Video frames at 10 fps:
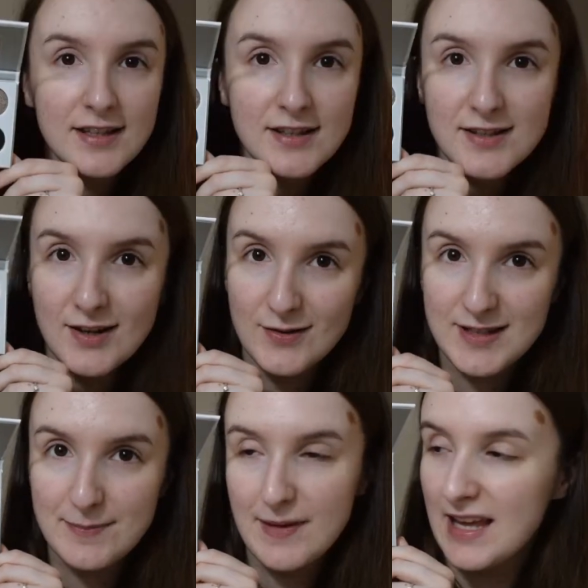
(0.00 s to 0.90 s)
So
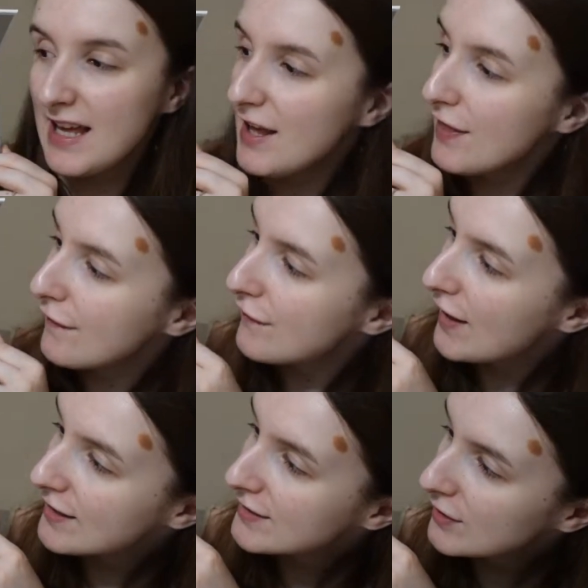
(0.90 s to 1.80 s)
to me, the
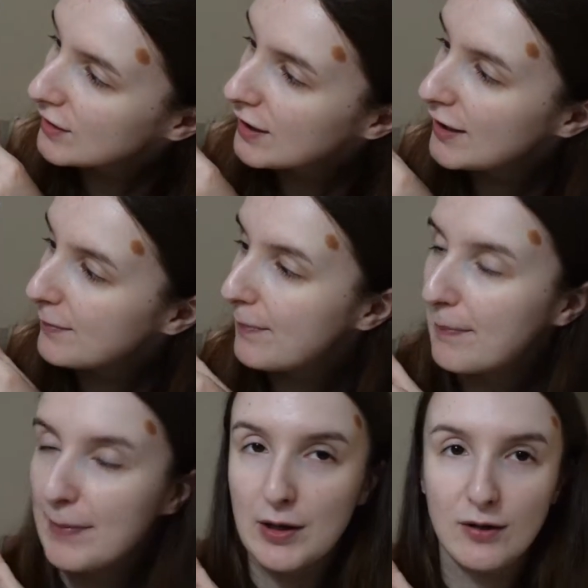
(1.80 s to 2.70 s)
first colour,
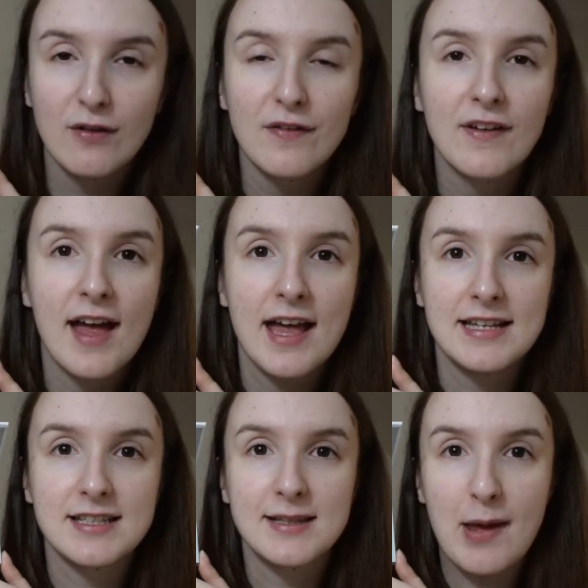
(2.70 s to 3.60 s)
Poof,
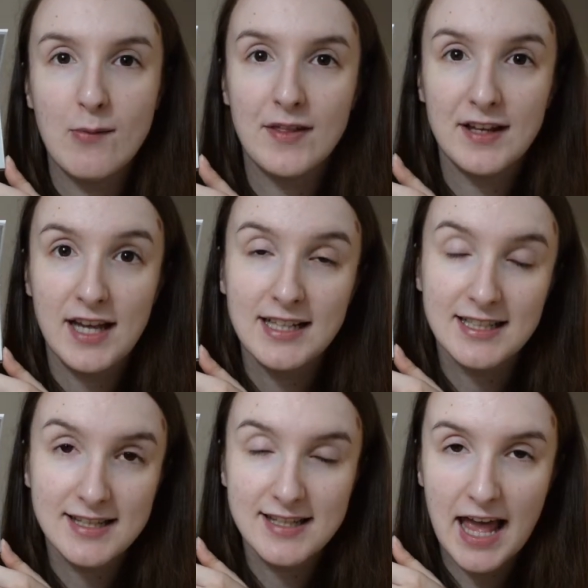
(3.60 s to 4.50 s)
is going to be one that you're going
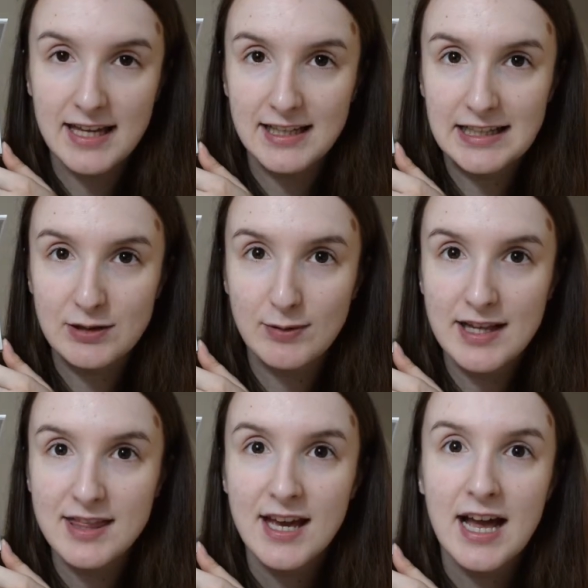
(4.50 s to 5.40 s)
to set your lid
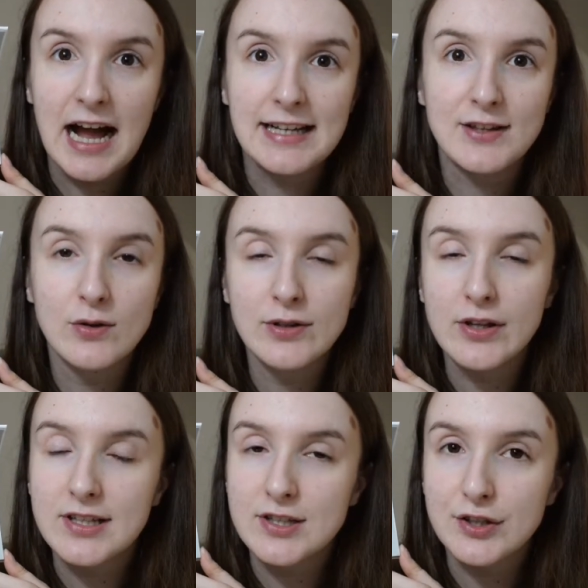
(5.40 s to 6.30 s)
with. I don't know
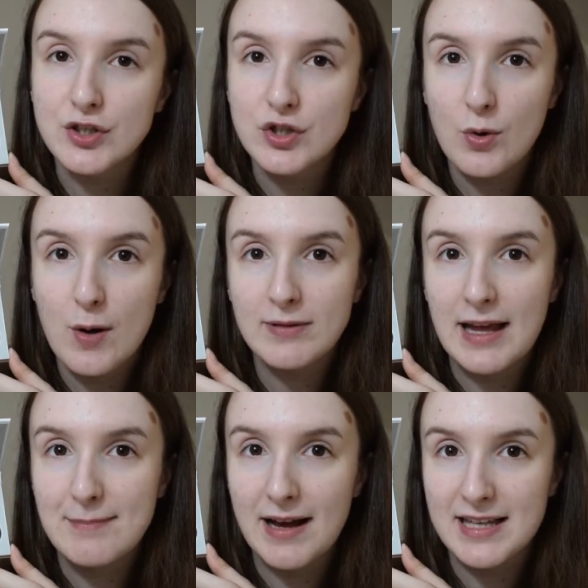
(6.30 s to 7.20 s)
that it's going to show up
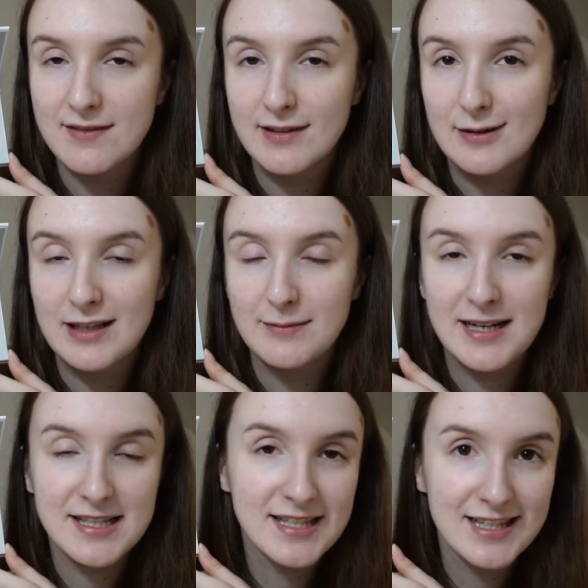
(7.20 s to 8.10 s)
like massively well on
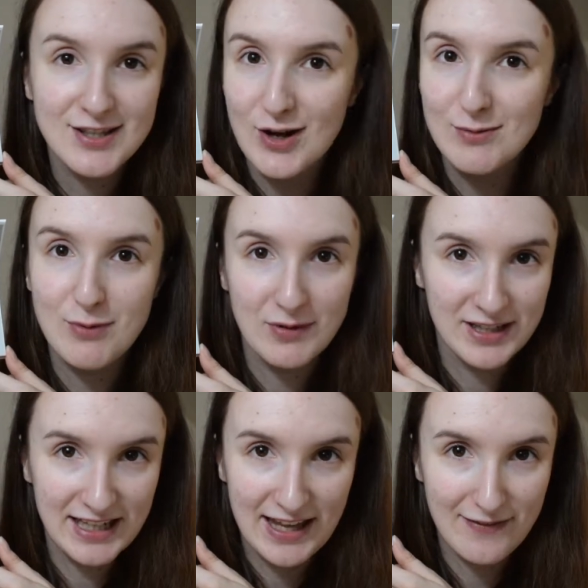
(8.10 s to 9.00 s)
my skin tone, but we're
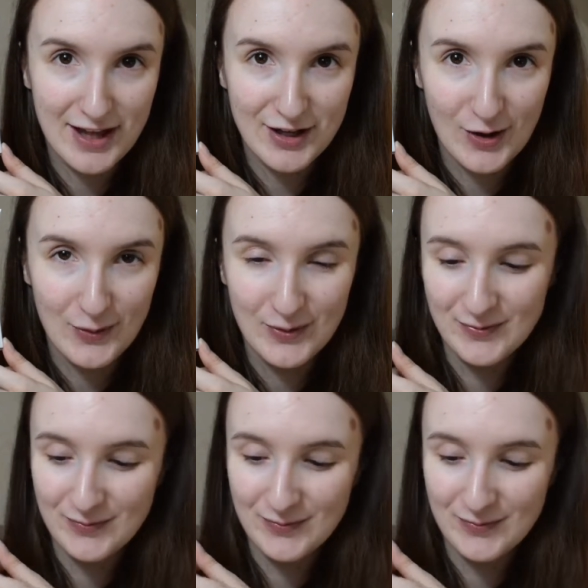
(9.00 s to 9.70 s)
going to give it a go.